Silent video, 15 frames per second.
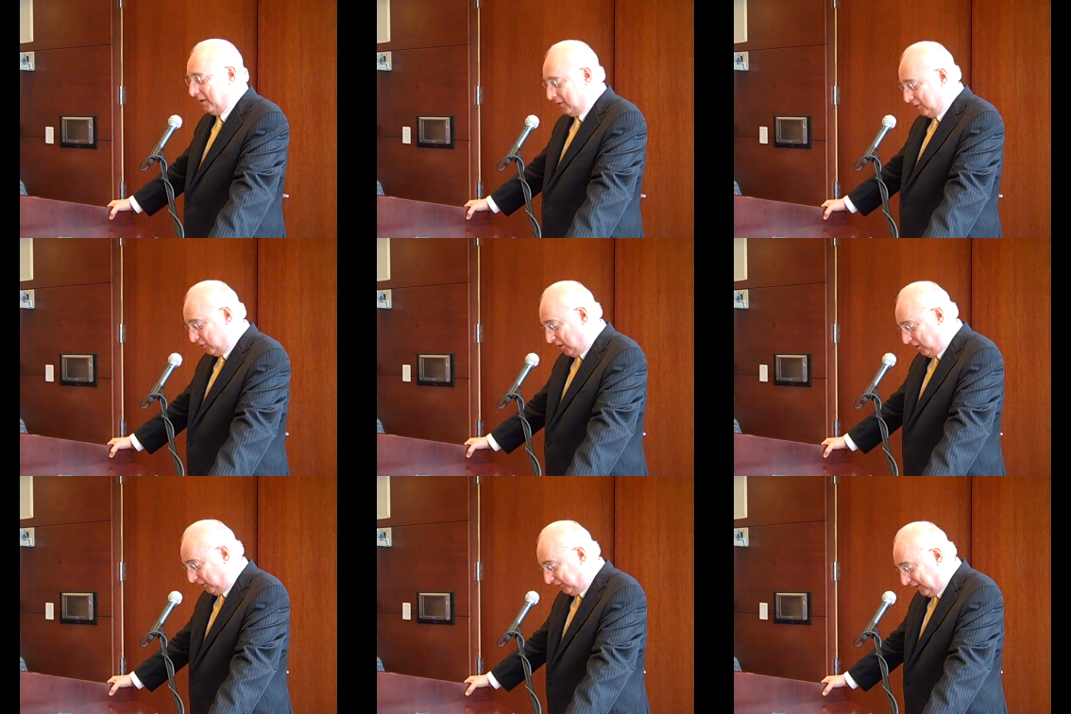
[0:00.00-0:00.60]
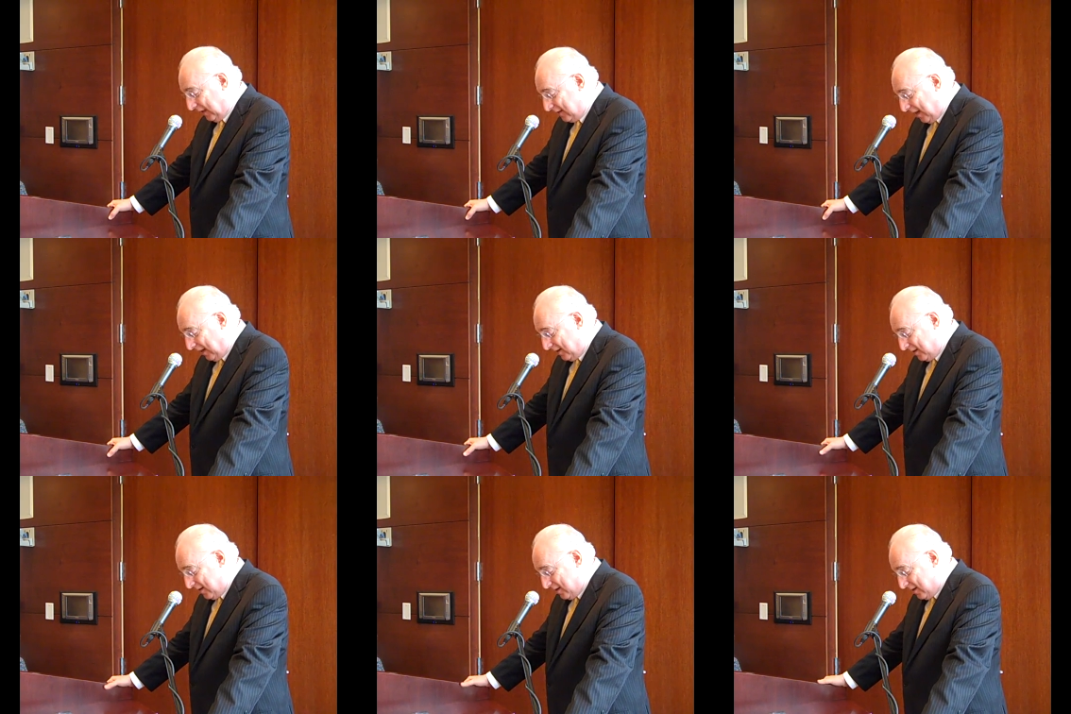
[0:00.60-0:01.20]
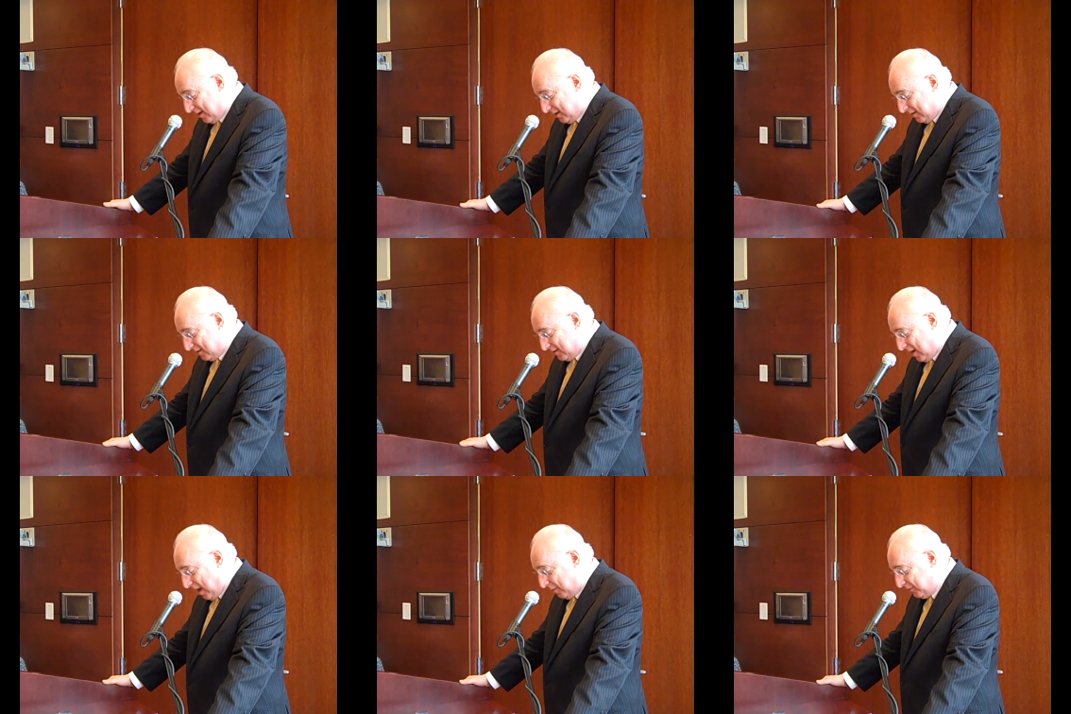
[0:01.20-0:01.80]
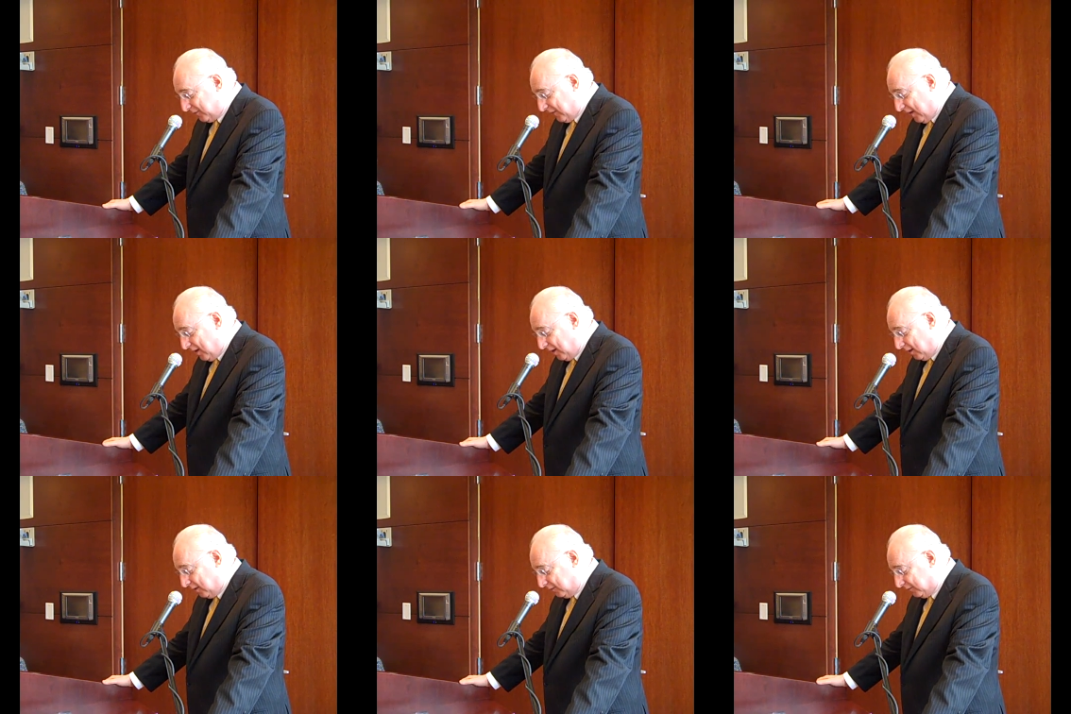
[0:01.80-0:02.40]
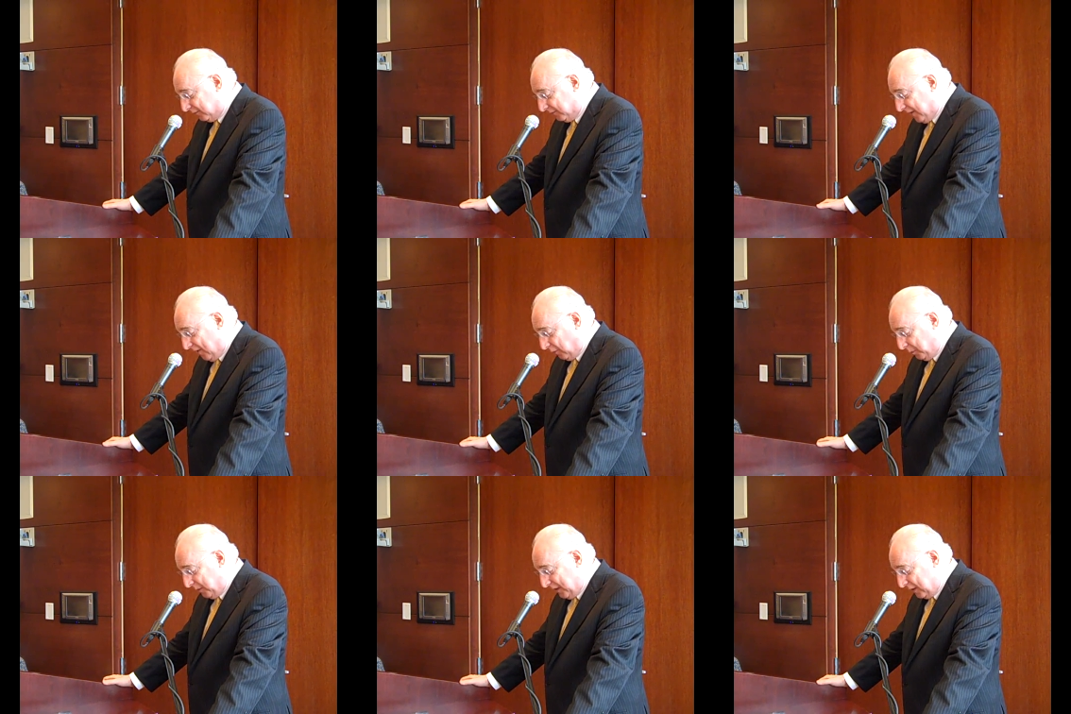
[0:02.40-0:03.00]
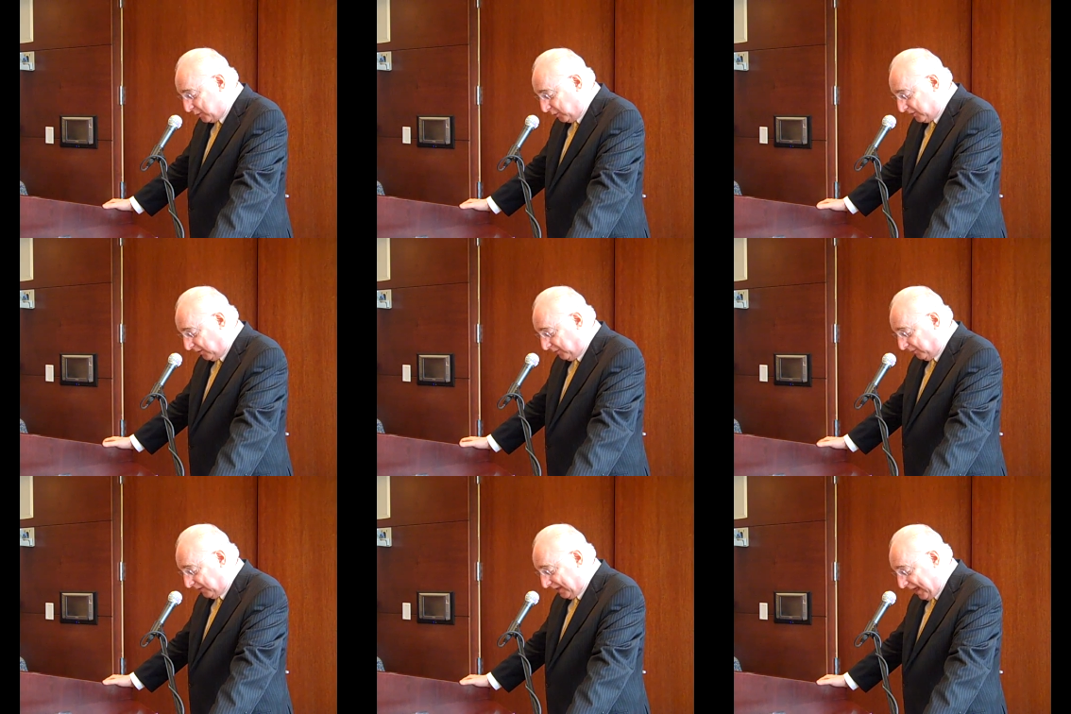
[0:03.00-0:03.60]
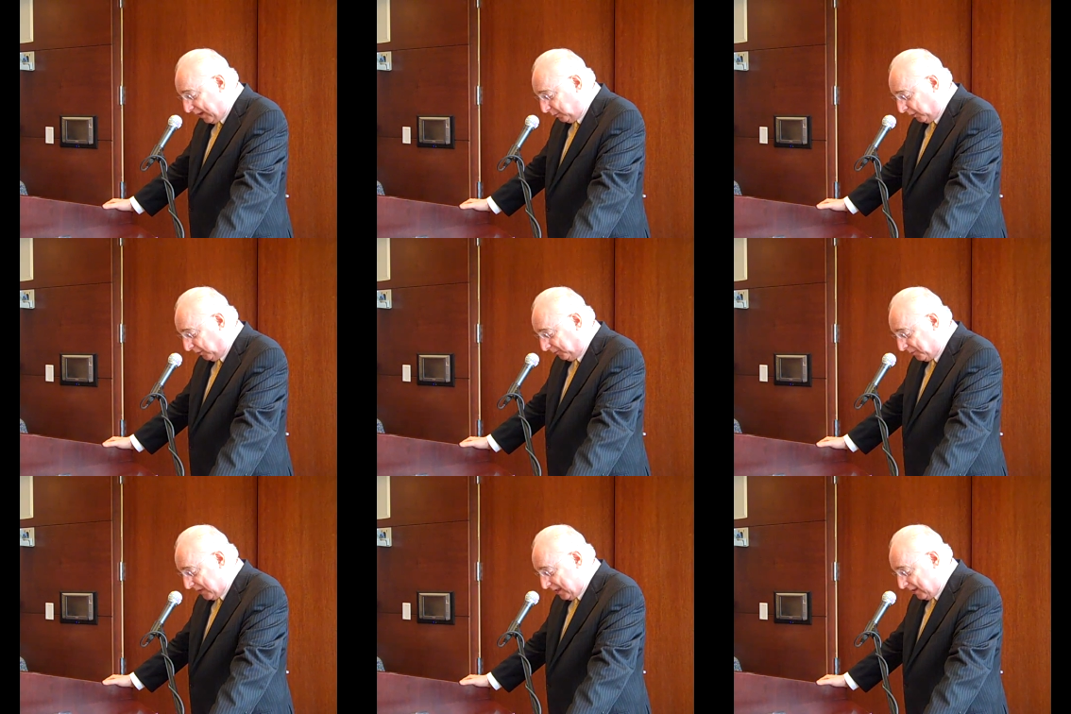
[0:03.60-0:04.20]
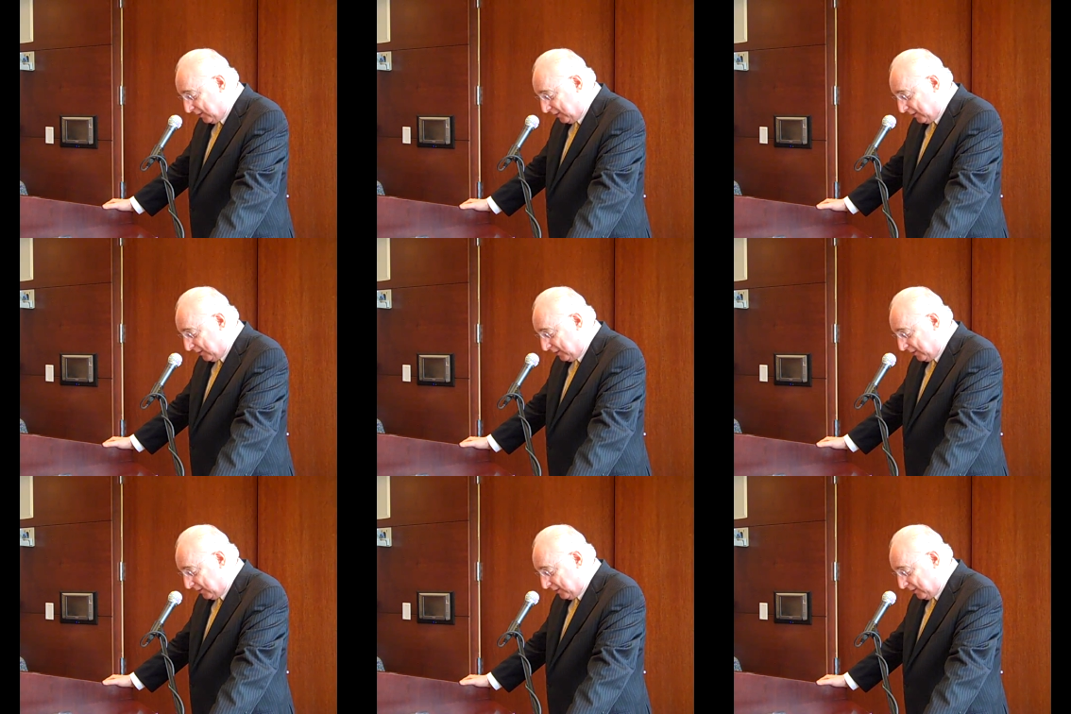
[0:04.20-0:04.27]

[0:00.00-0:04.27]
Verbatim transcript: And Cheryl said that Tom's uh, favorite piece was Unforgettable.